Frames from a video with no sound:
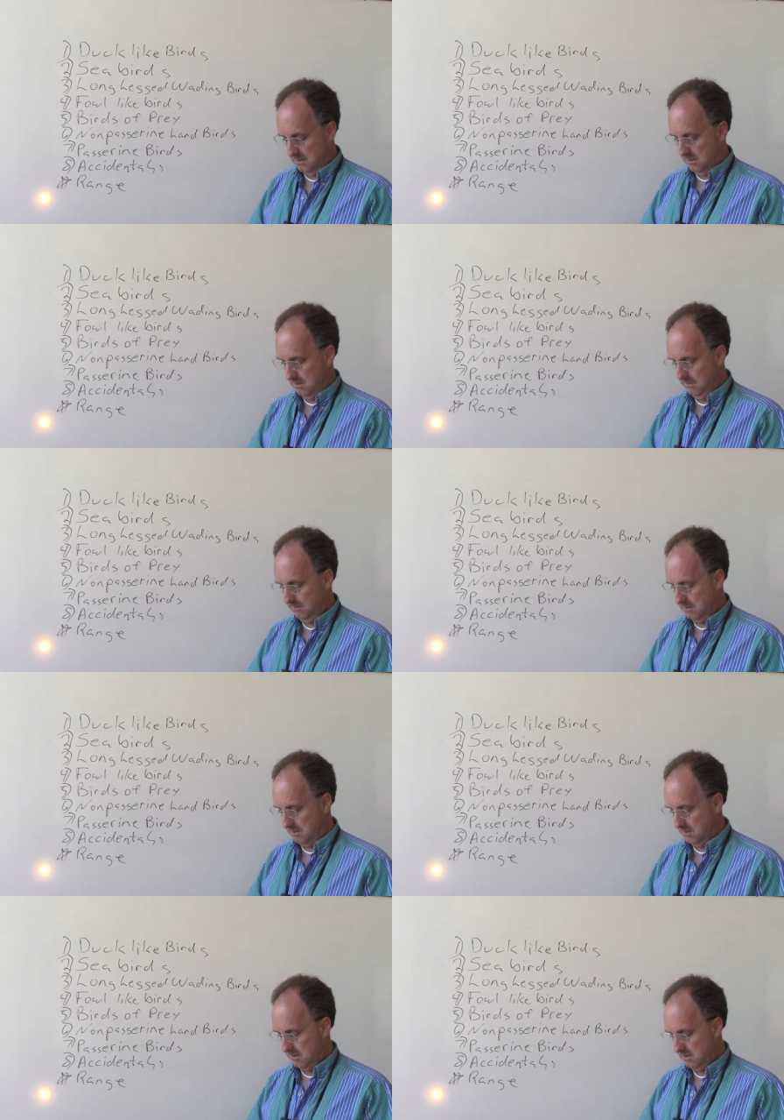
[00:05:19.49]
Here's, a,
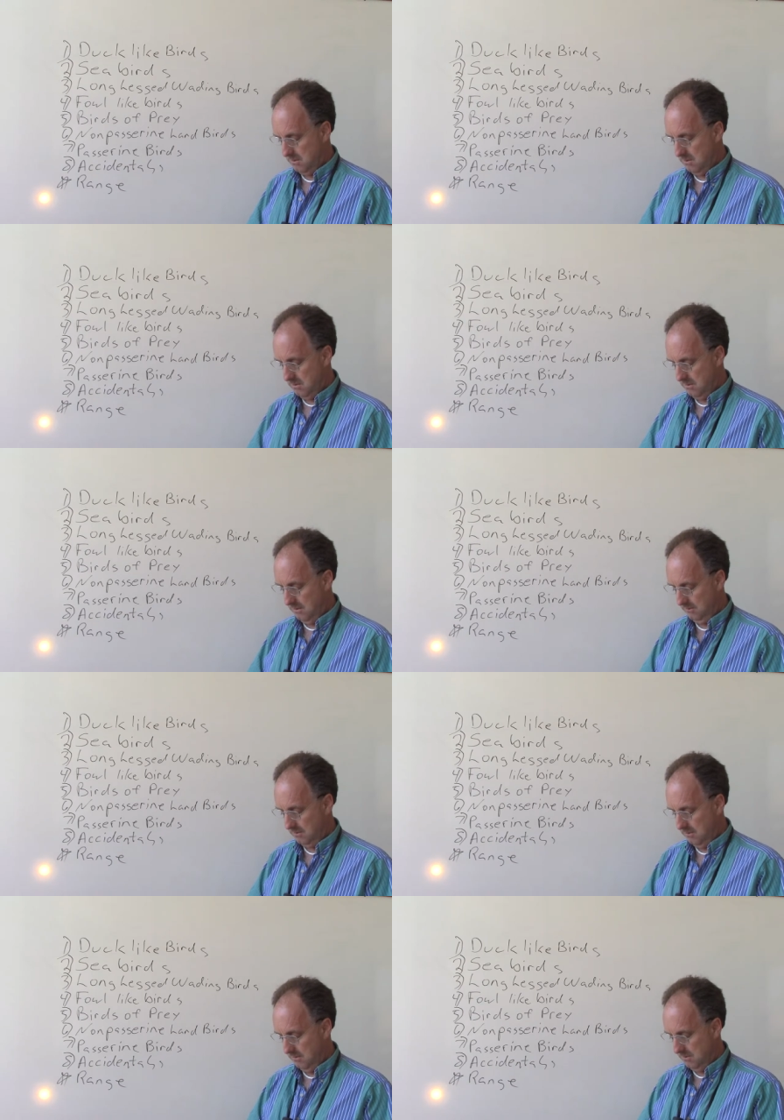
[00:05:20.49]
uh, here's
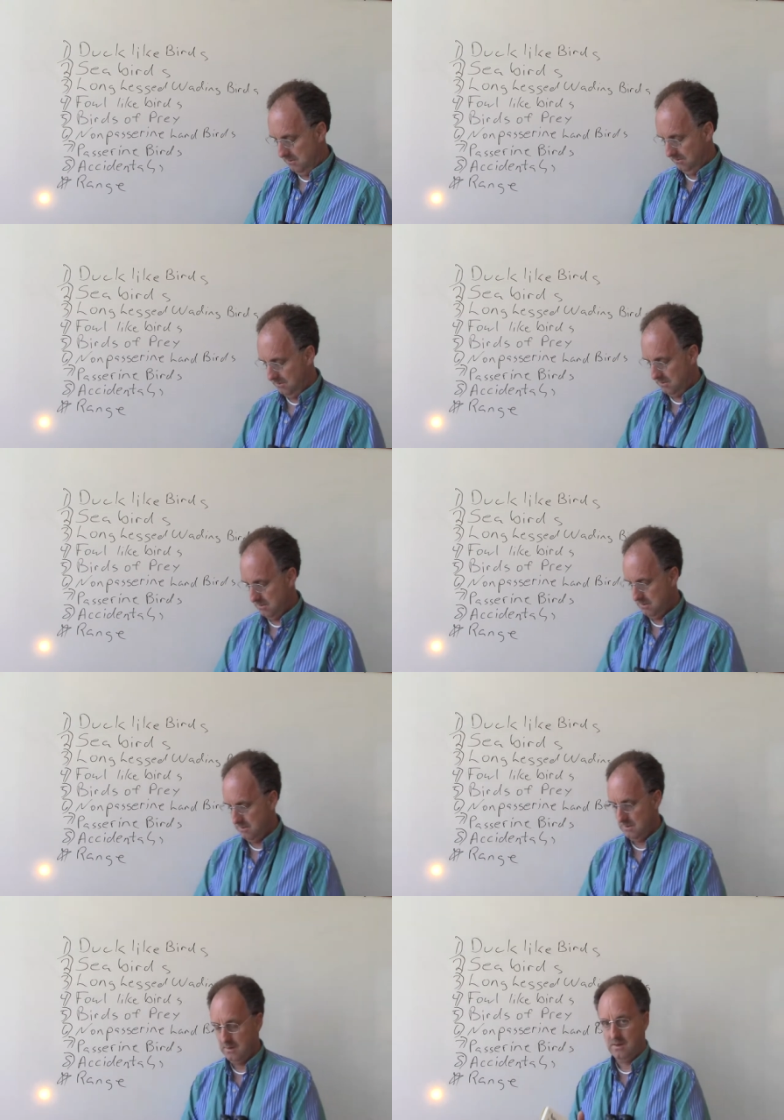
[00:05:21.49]
loons.
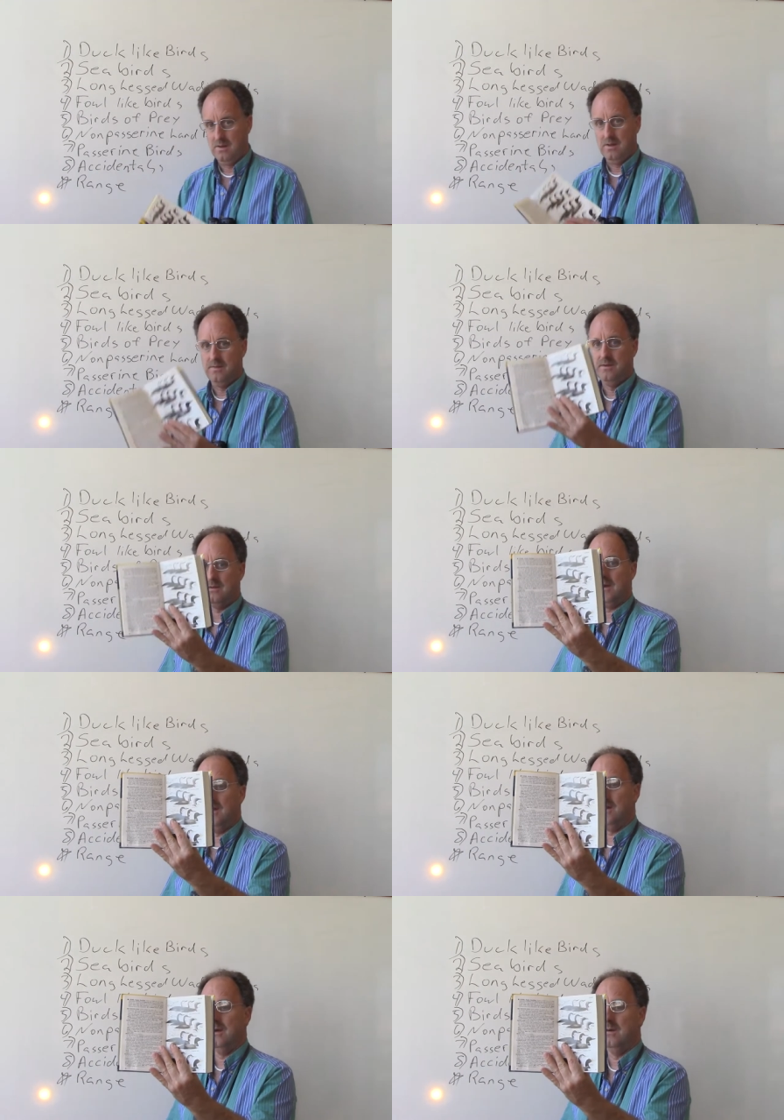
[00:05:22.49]
These are kind of